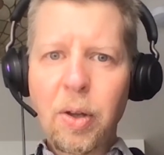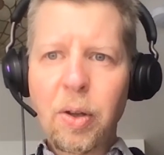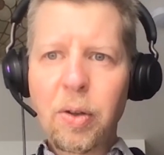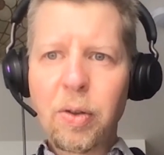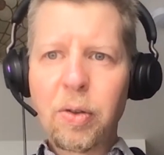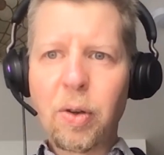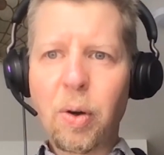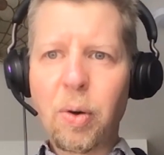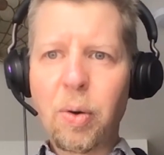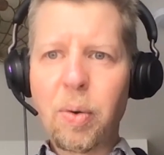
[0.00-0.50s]

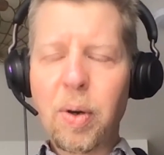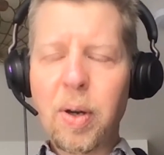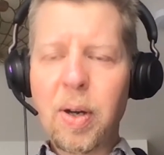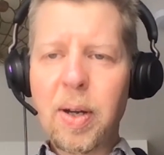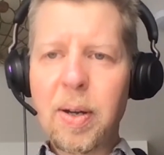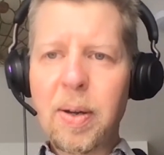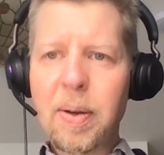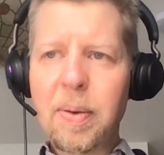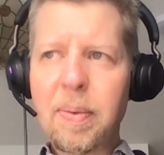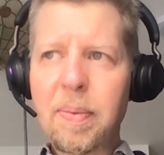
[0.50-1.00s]
So
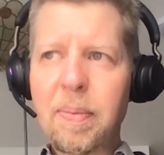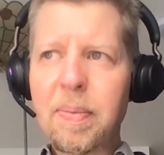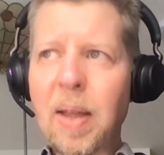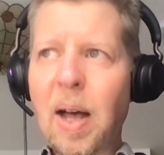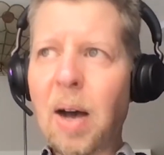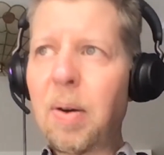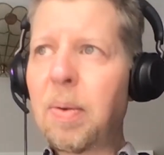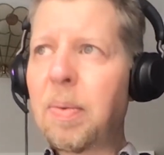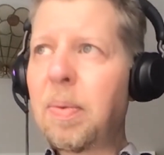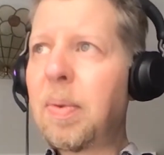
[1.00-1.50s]

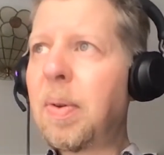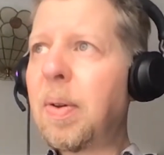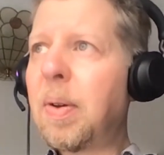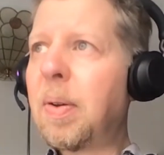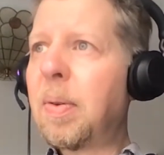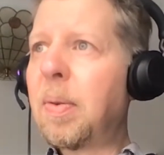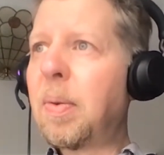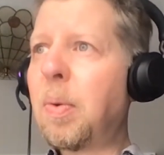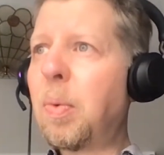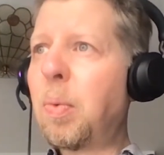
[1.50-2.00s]
now
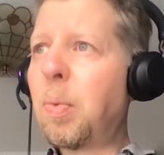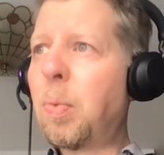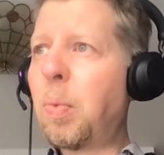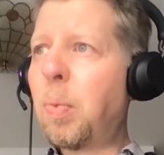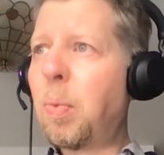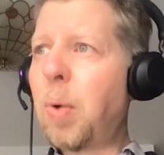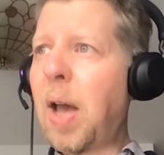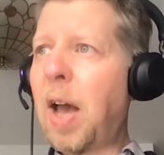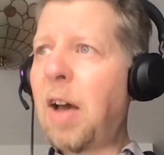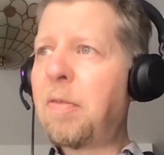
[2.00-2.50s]

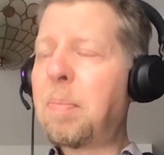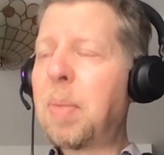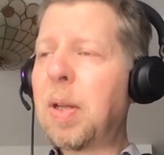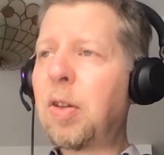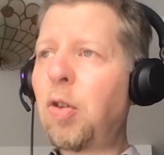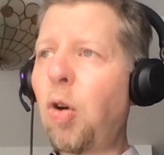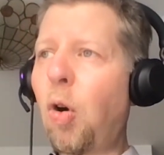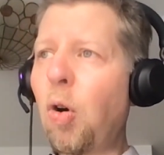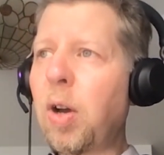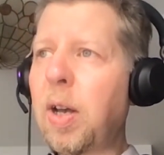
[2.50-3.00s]
we have been
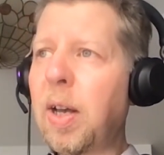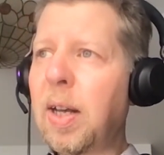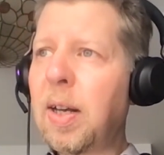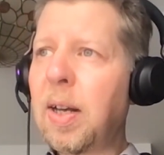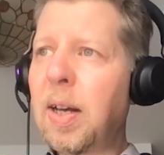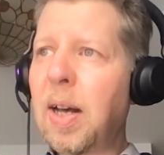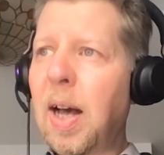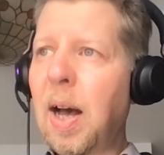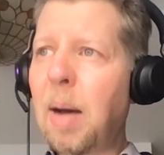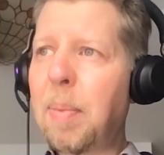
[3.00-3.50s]

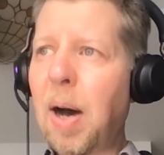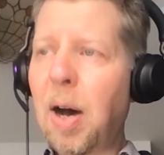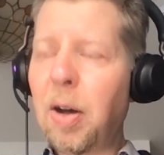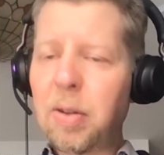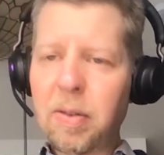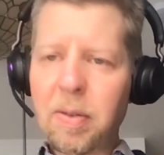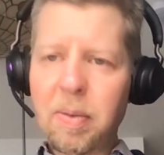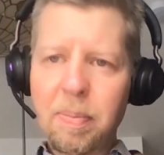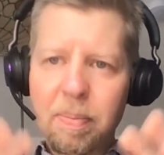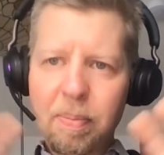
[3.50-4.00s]
talking
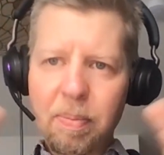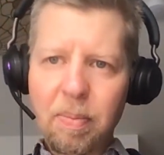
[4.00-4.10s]
about